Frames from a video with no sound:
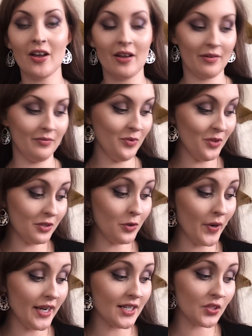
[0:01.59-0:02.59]
I've got some
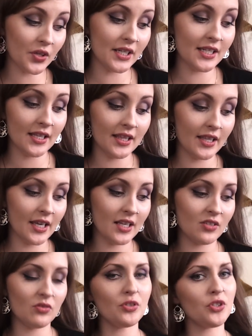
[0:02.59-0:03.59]
quite exciting
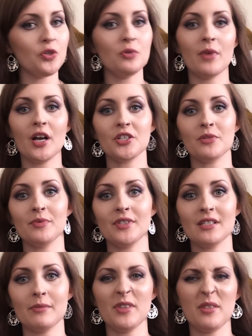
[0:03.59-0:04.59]
things, not too much, but
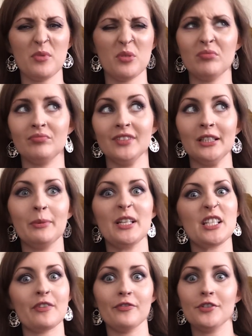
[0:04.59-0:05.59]
some of them are a little bit
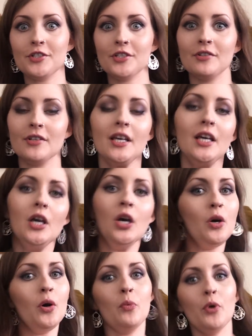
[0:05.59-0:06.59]
different to
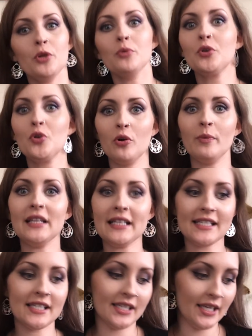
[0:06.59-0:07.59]
what you would normally
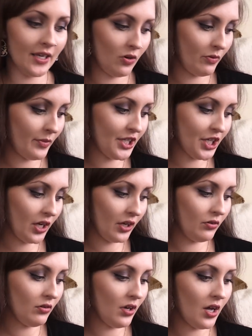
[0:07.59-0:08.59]
see on my
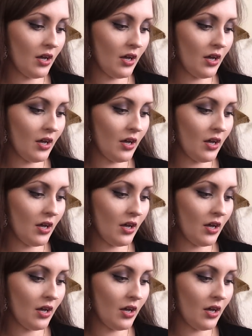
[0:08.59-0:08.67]
channel.